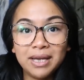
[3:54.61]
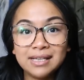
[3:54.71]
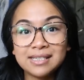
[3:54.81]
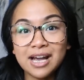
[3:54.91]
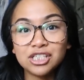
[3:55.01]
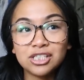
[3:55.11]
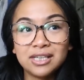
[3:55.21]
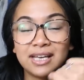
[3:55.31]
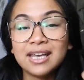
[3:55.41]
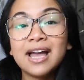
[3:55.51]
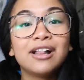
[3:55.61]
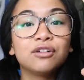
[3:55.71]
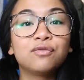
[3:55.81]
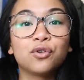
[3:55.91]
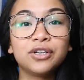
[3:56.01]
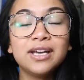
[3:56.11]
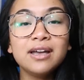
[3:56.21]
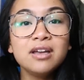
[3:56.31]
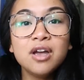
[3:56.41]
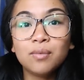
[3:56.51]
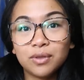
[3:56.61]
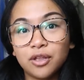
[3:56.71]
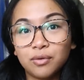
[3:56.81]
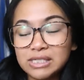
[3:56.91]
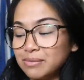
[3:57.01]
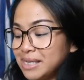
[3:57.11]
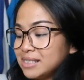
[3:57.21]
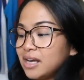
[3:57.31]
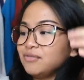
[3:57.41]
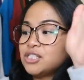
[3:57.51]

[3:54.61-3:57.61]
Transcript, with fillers: but it's actually in California with all the rest of my stuff,